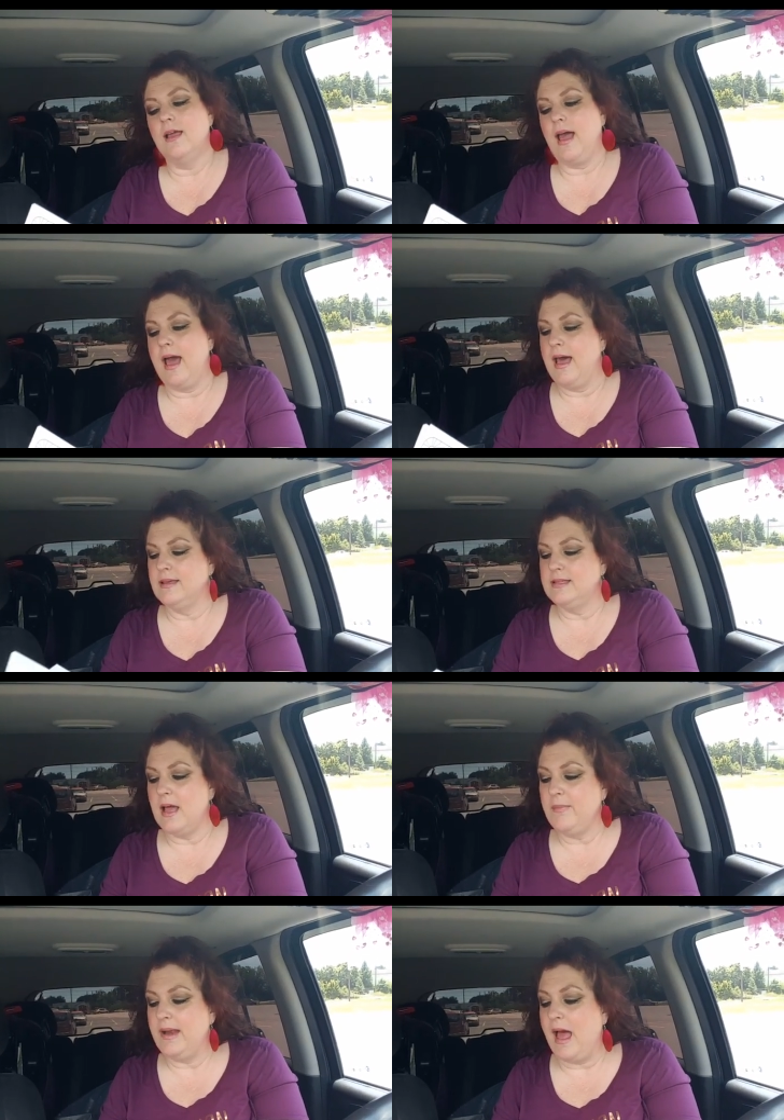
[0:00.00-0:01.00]
guys
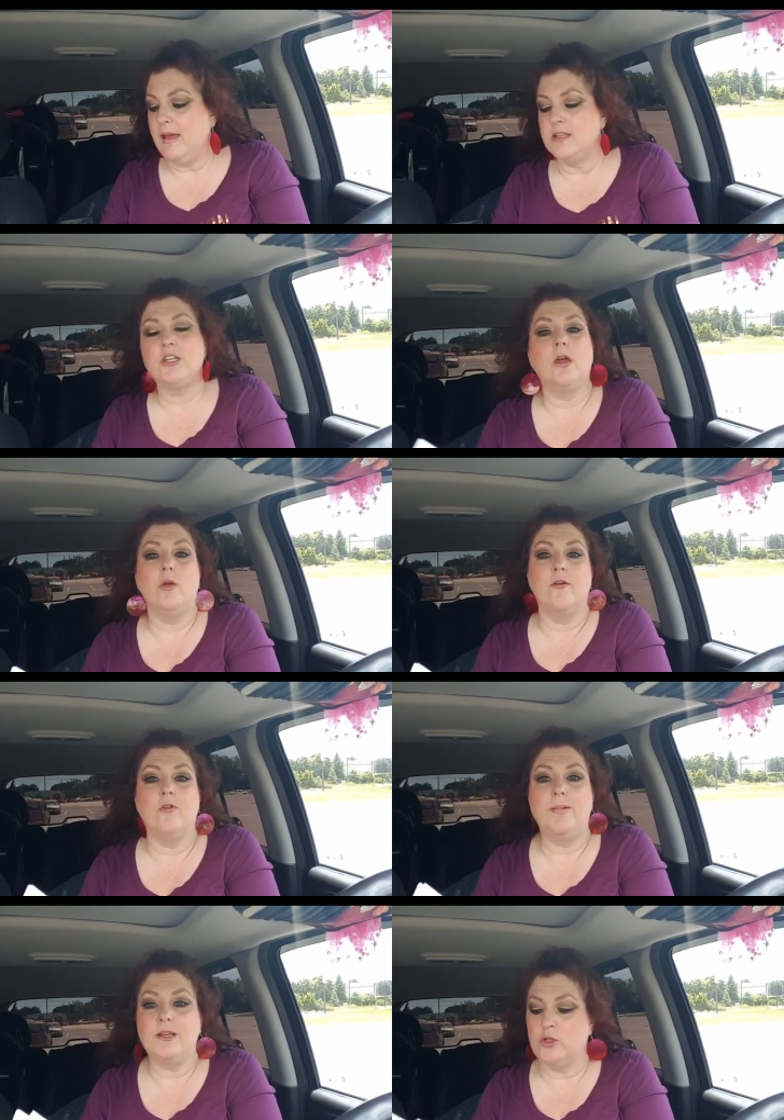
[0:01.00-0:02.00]
I mean I could show you
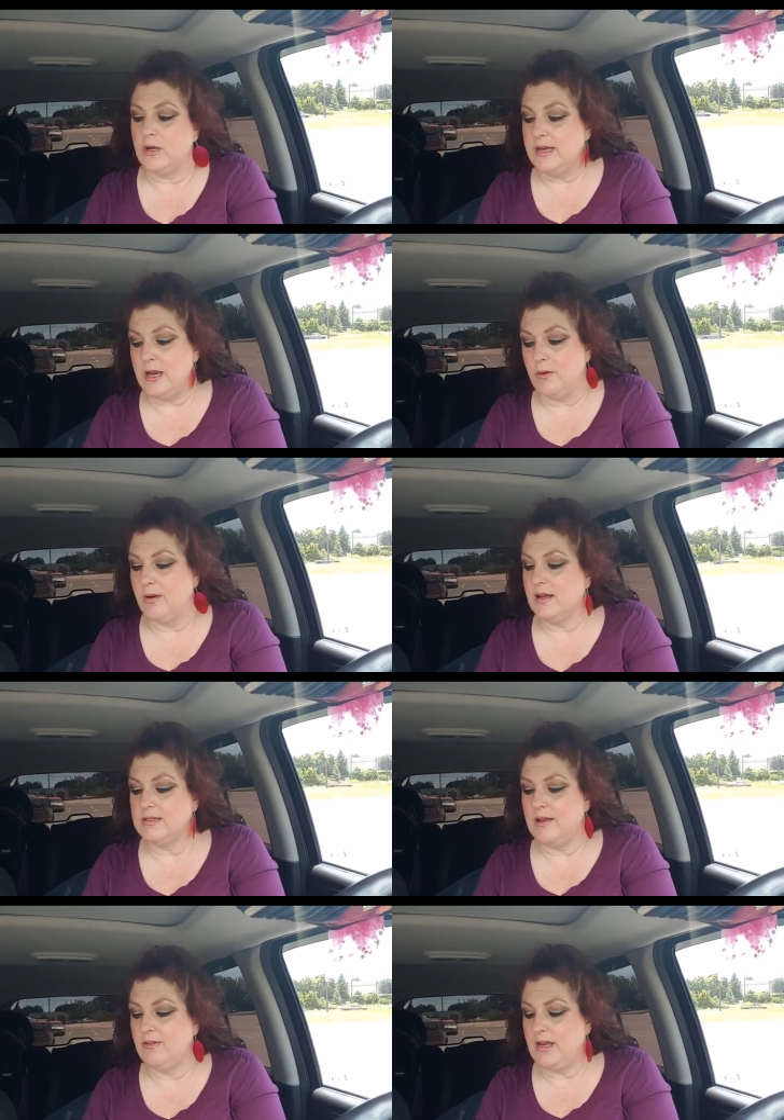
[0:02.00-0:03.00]
every picture in here
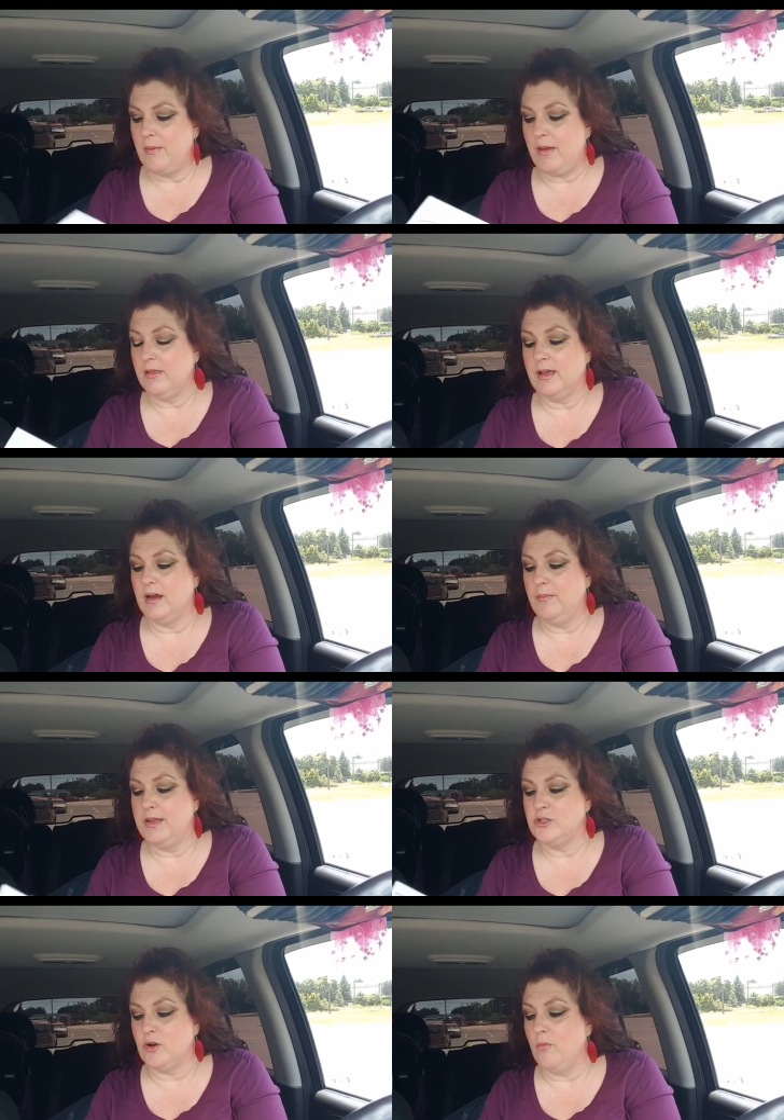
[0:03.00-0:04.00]
because every time I look at a
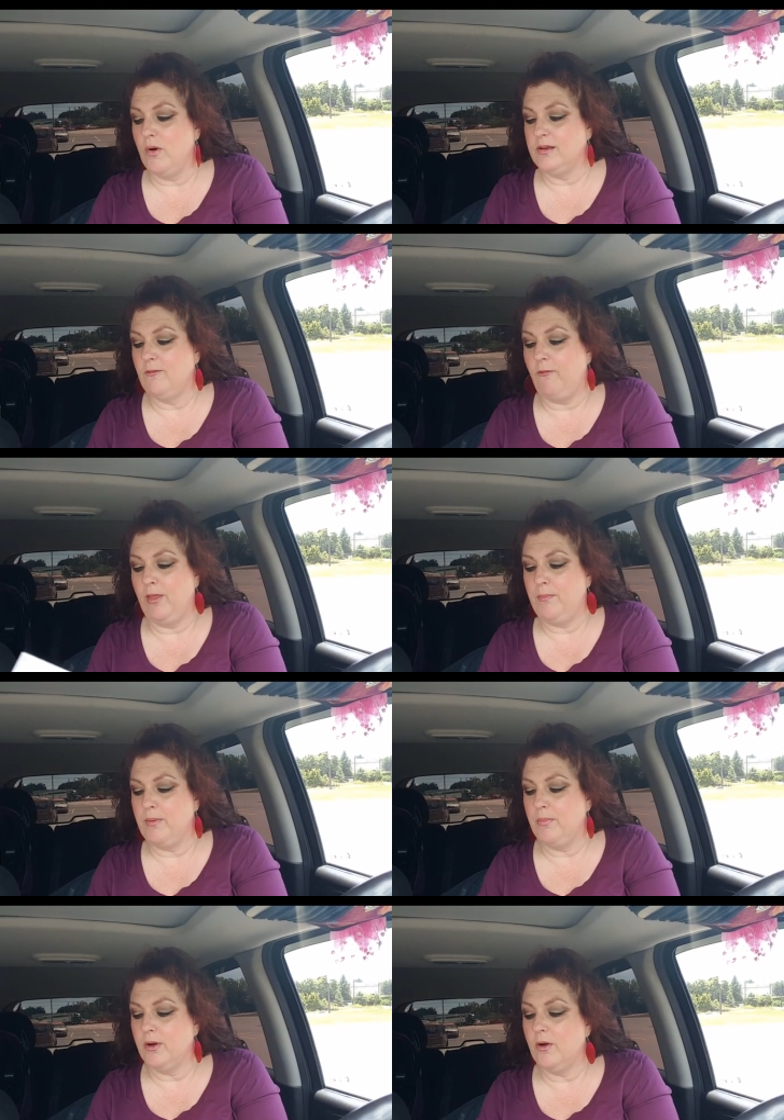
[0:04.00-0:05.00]
picture I'm wanting to flip
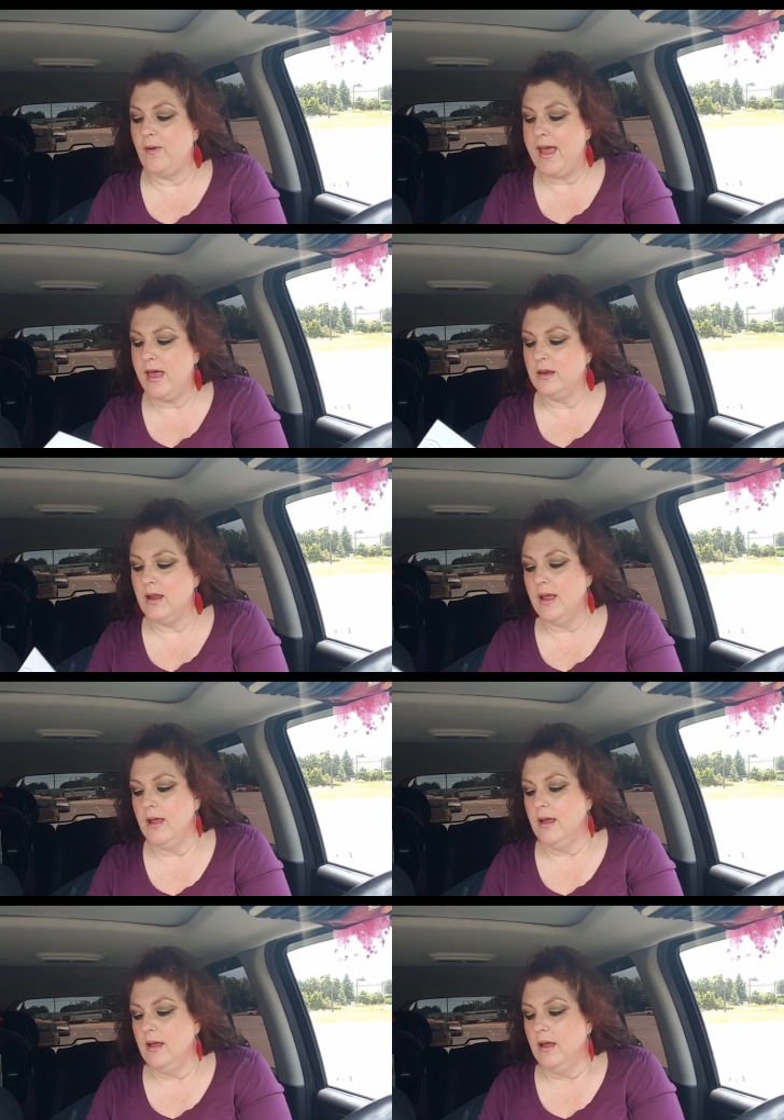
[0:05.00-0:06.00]
the book around
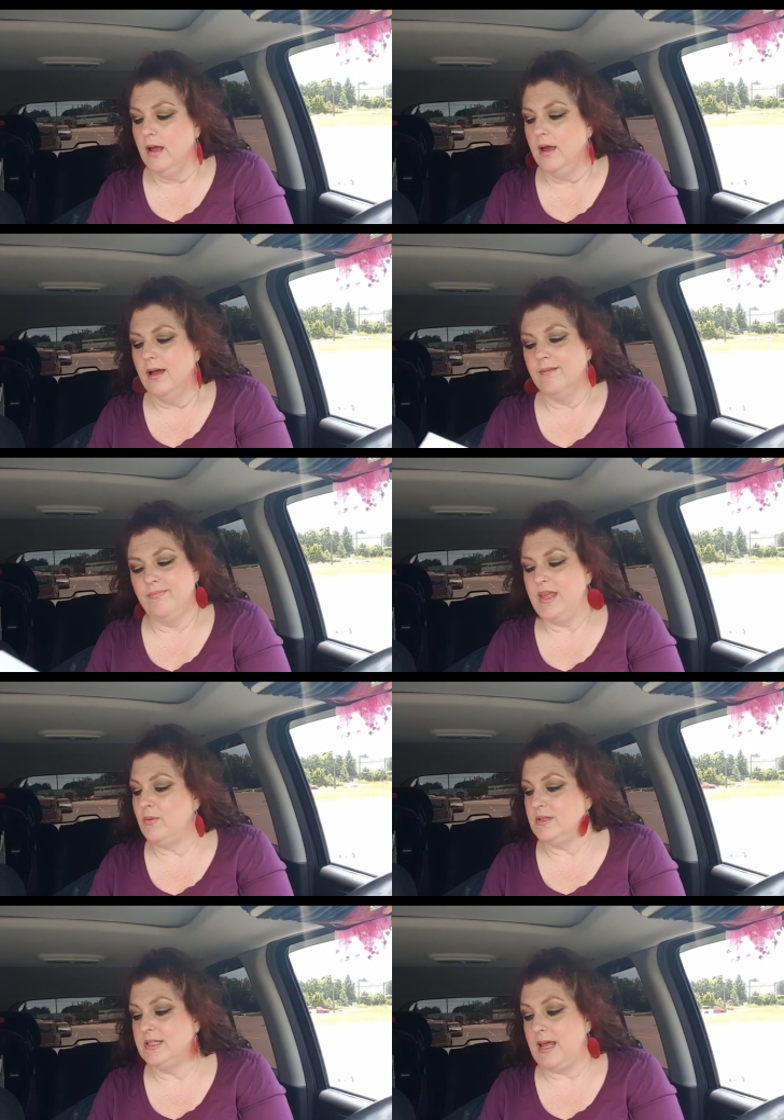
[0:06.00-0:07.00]
it
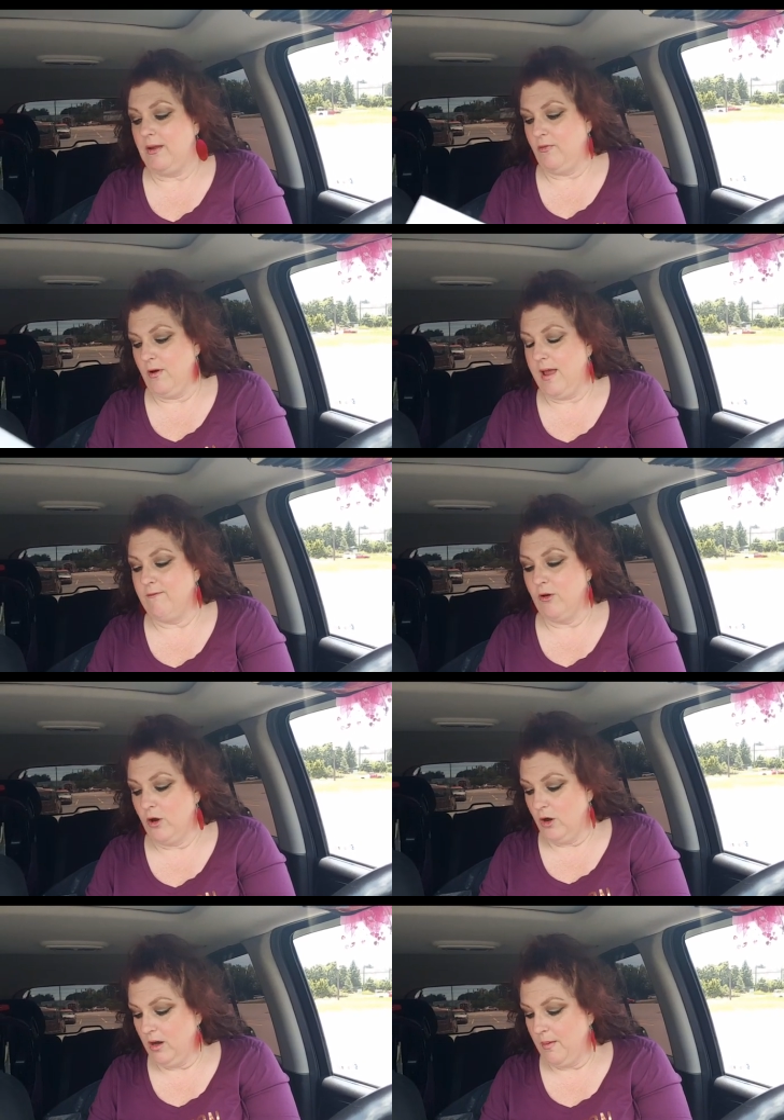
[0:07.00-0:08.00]
would just take
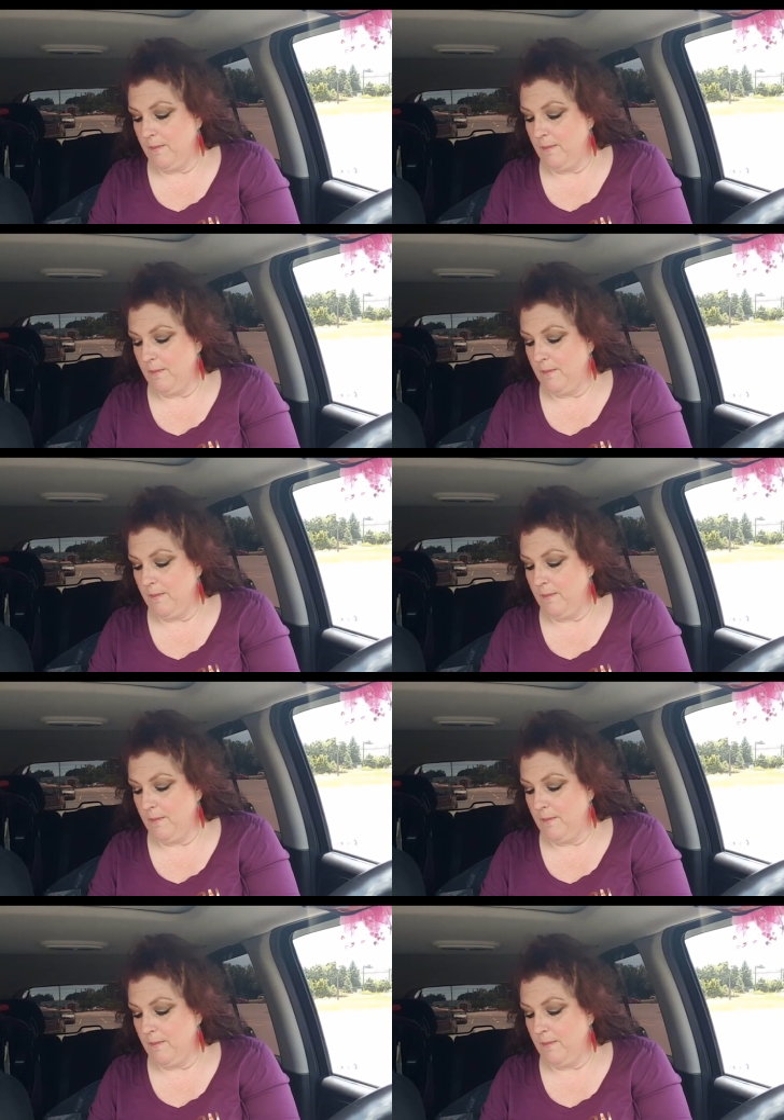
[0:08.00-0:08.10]
forever